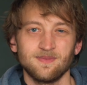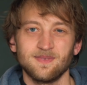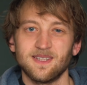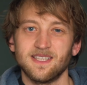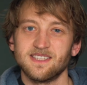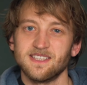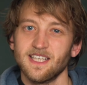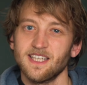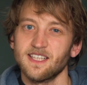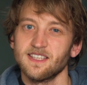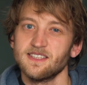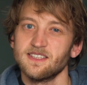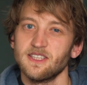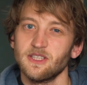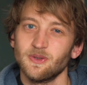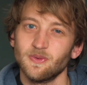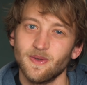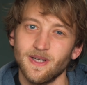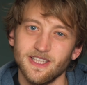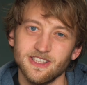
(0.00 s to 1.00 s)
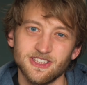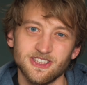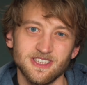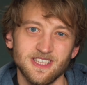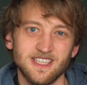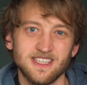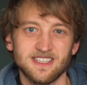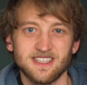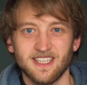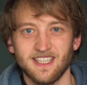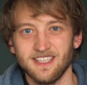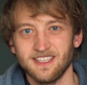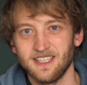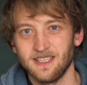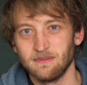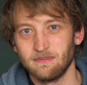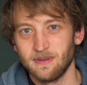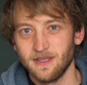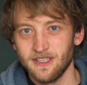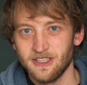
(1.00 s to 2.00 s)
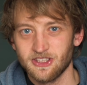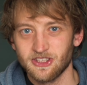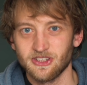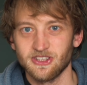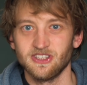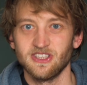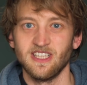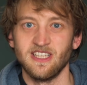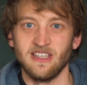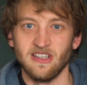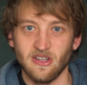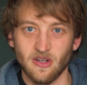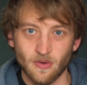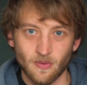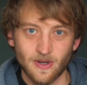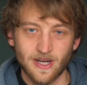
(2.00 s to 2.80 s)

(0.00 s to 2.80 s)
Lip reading: The second situation is taking pictures in low